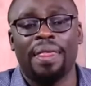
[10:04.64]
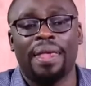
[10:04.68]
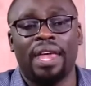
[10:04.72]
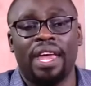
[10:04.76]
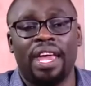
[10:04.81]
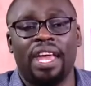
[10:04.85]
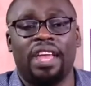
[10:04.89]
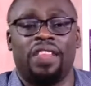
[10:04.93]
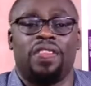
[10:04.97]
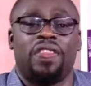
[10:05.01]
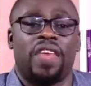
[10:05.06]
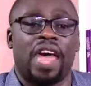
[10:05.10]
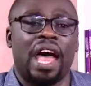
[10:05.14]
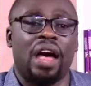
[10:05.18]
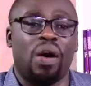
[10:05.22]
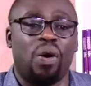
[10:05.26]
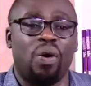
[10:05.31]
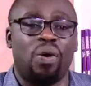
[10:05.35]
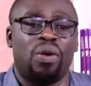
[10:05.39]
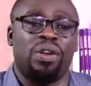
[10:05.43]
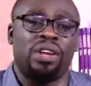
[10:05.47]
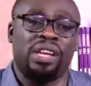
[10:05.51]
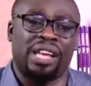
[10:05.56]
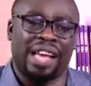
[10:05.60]
in their
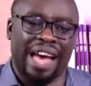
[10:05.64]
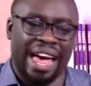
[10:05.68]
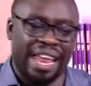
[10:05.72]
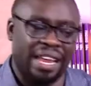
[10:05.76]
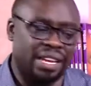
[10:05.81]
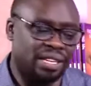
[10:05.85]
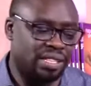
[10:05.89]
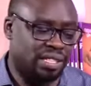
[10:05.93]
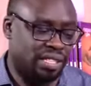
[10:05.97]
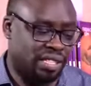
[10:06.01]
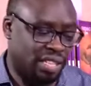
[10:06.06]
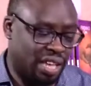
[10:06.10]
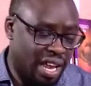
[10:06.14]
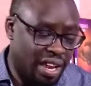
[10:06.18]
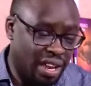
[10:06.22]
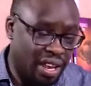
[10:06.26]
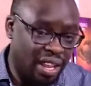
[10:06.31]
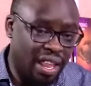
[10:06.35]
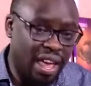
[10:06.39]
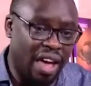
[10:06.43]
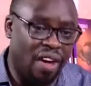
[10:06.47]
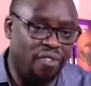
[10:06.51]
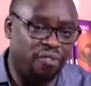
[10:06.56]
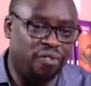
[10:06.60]
own currency. And
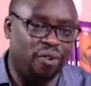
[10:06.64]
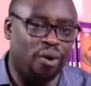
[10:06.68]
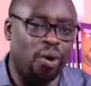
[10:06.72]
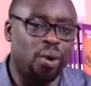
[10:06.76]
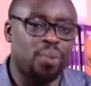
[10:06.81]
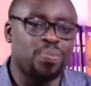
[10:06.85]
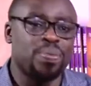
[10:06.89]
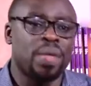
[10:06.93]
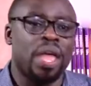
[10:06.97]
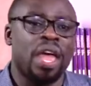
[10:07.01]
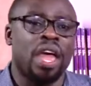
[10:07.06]
therefore,